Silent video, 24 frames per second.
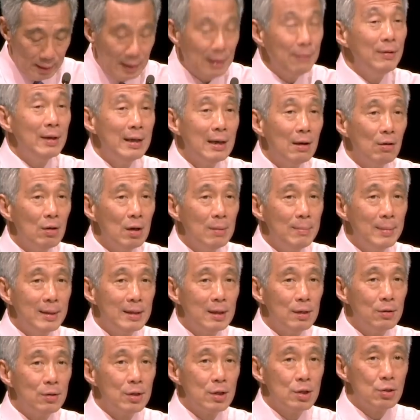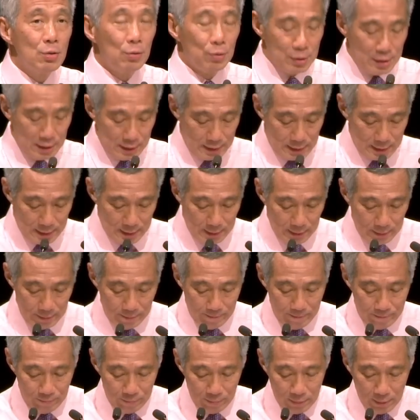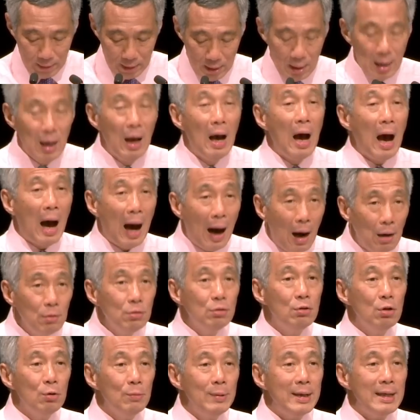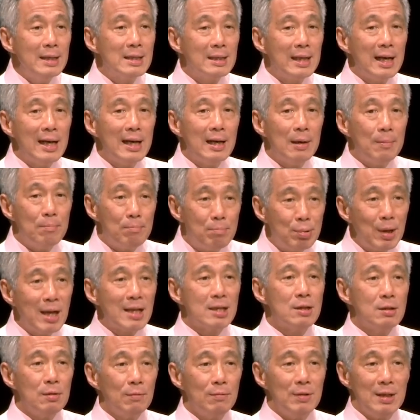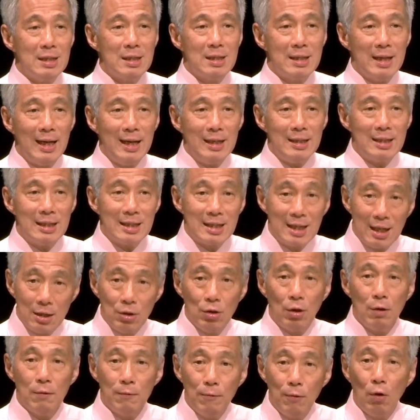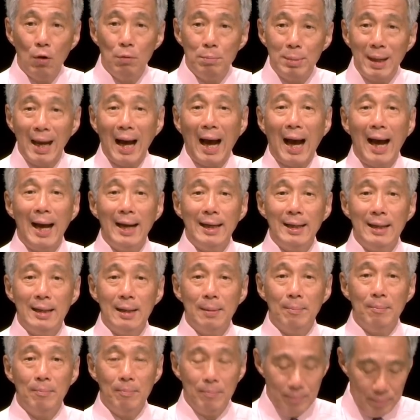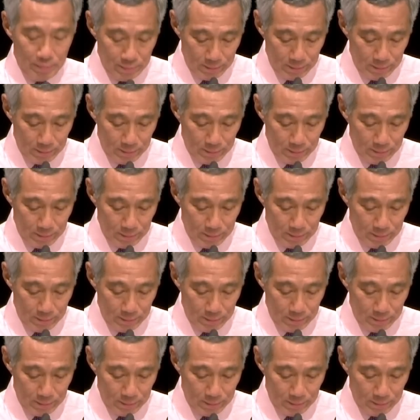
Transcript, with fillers: given our limited resources? How do we stay abreast of these changes and not fall behind them?